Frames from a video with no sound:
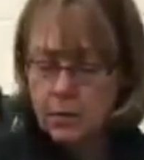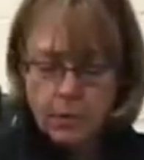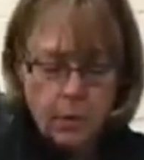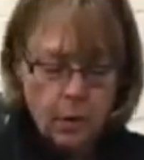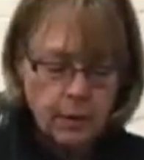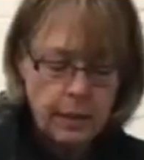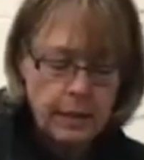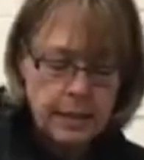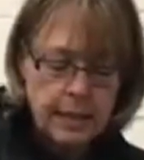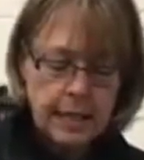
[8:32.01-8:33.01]
some of the
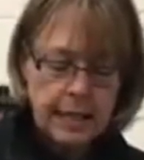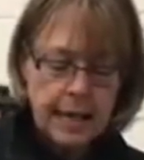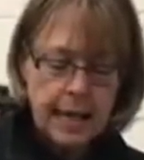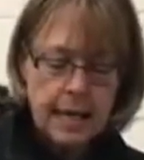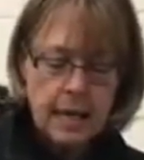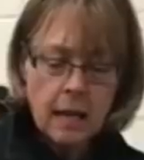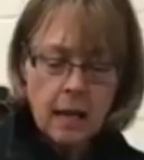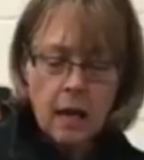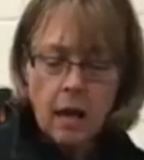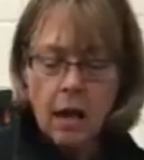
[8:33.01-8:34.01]
populus, and
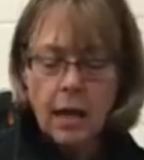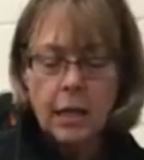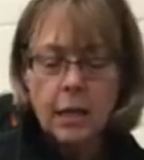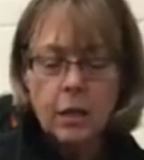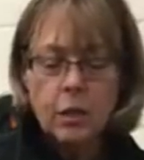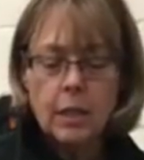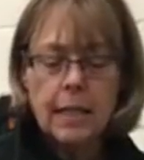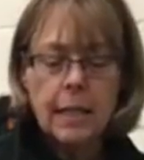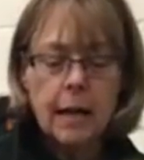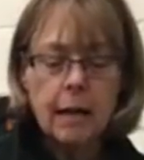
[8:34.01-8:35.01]
again I
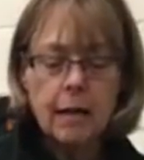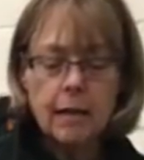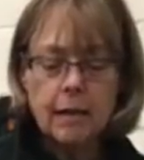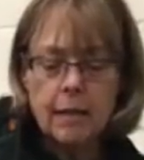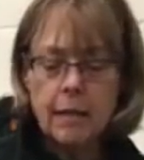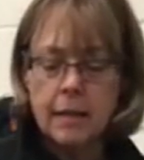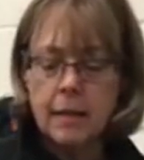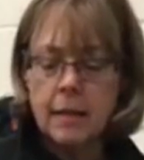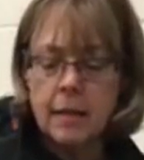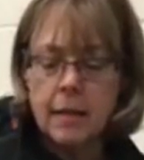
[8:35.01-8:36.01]
usually cut
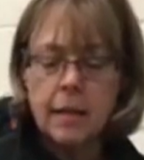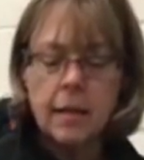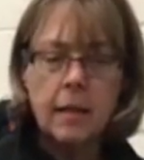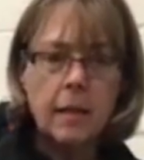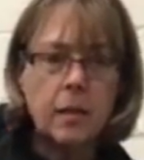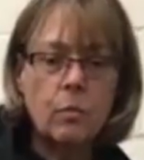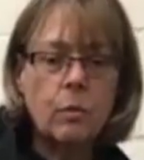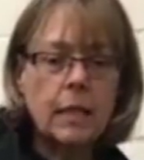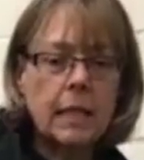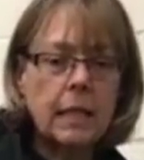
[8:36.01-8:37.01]

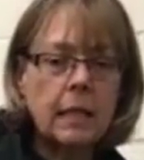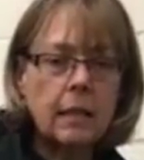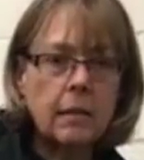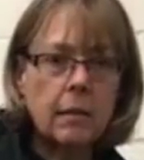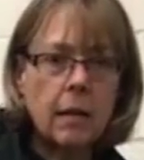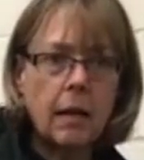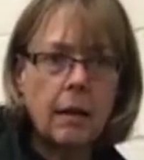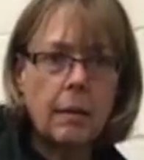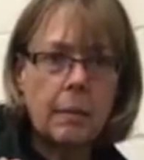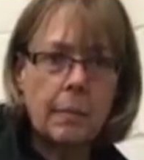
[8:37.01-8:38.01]
the woody
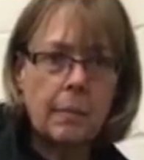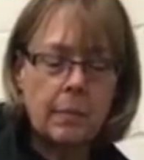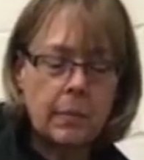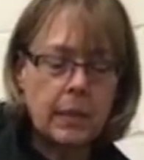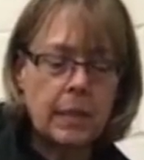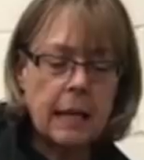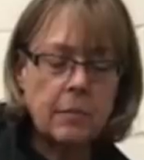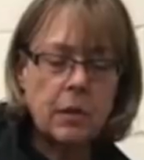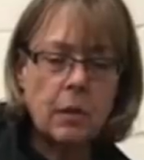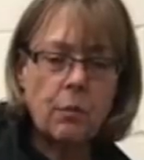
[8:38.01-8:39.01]

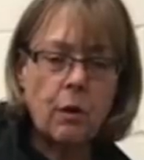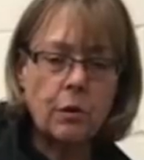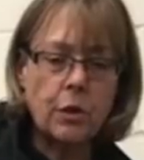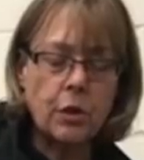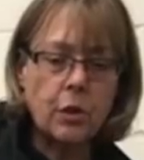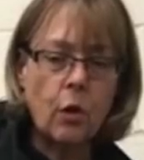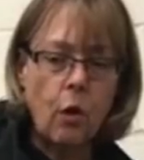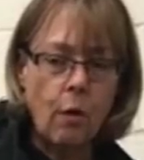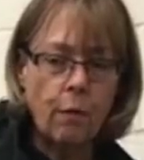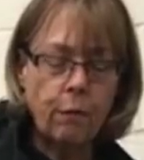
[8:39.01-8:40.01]
stems, the
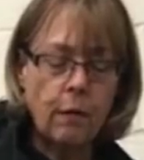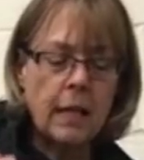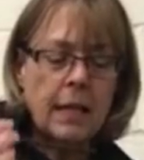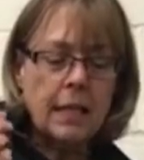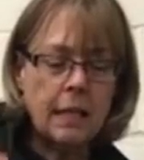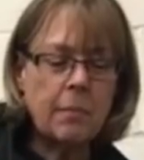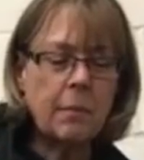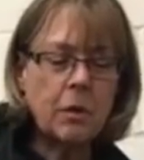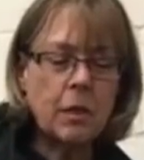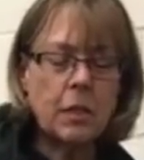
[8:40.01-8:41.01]
branches off,
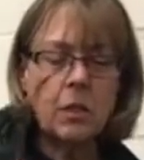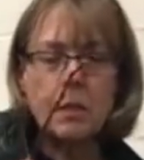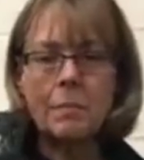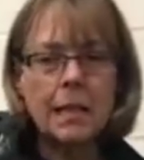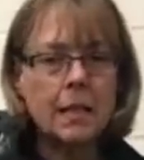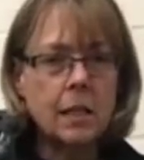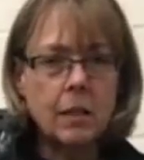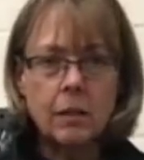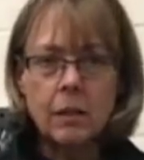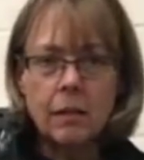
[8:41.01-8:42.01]
simply because it
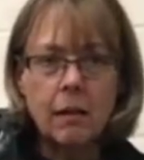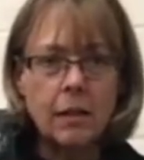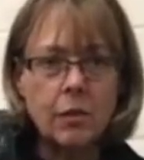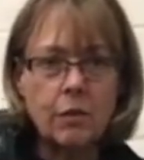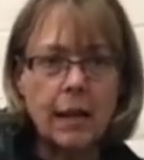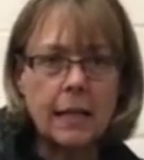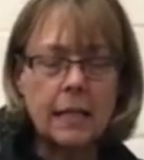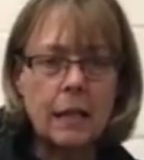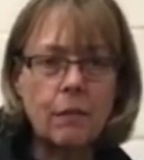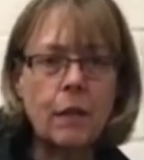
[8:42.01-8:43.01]
just makes it look
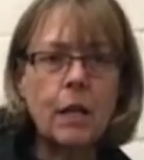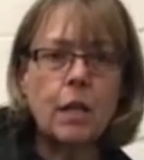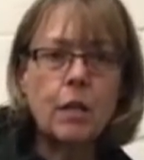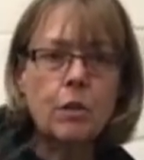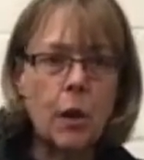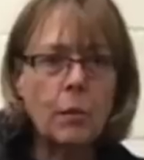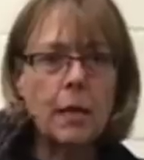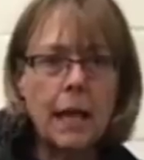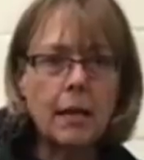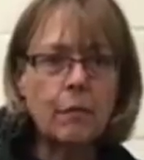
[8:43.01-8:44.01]
unattractive.
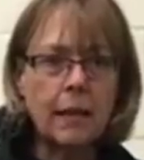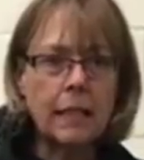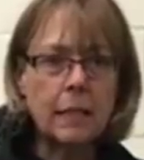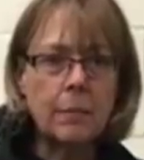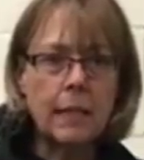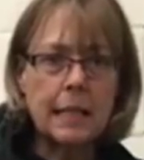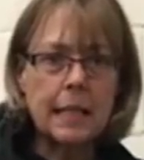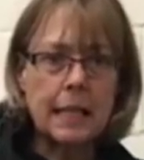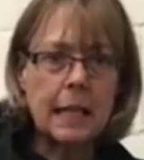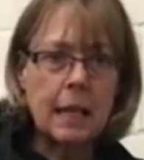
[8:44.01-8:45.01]
You don't get the
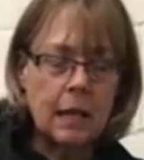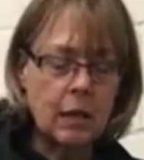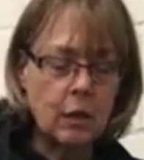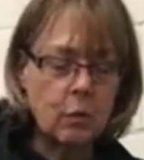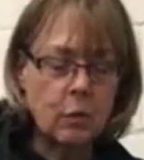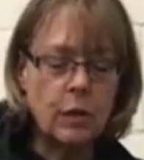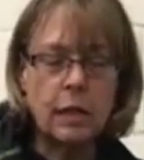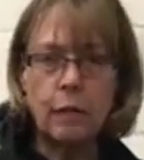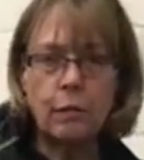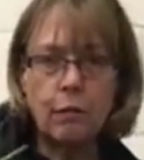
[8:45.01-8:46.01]
flexibility
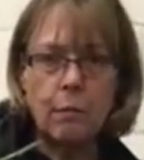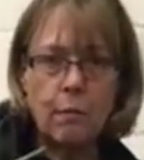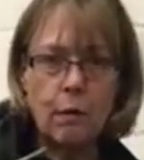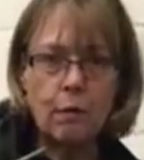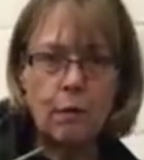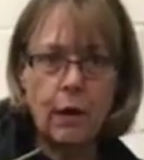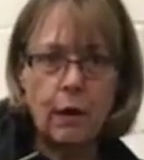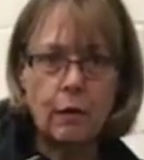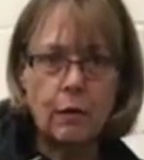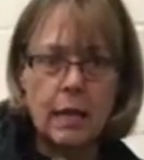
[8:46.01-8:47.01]
that you would if you
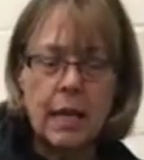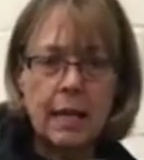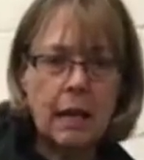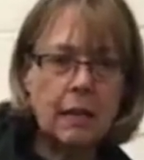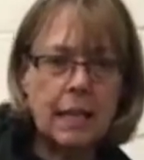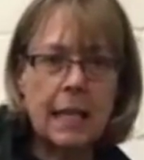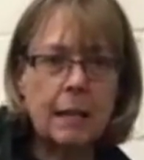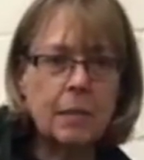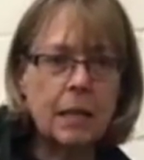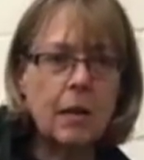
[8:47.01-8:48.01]
remove those. It
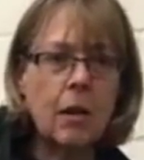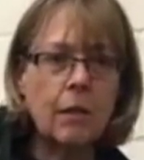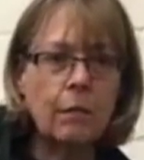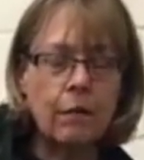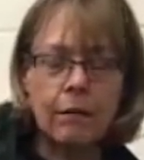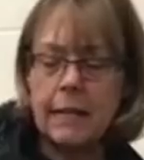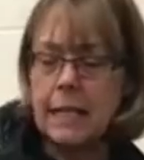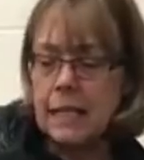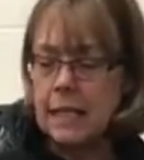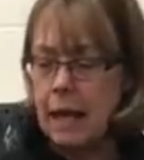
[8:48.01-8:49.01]
kind of keeps the
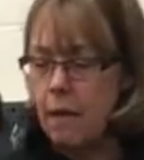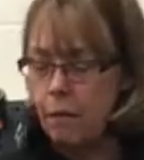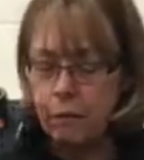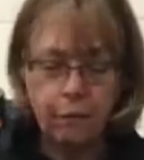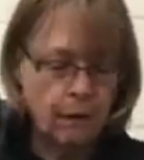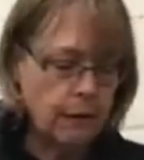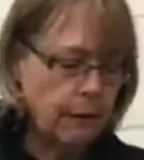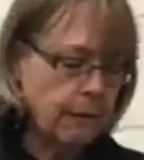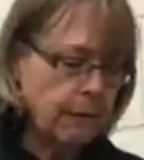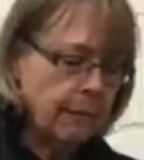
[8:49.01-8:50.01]
garland very
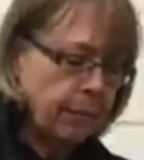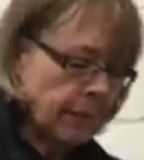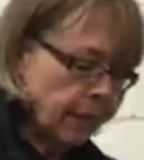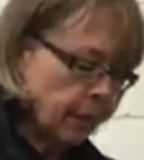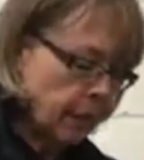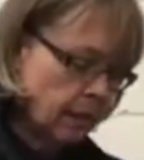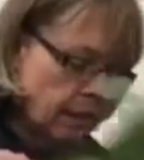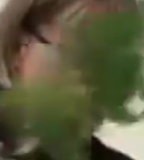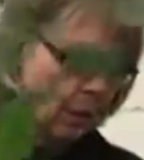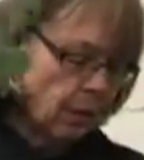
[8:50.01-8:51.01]
stiff.
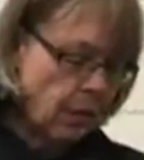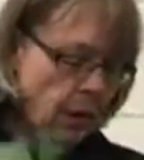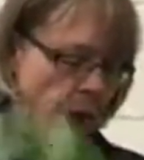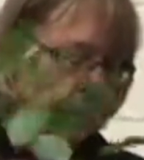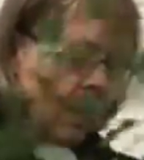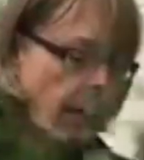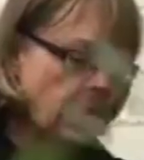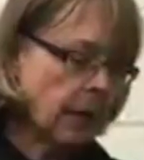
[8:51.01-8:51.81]
So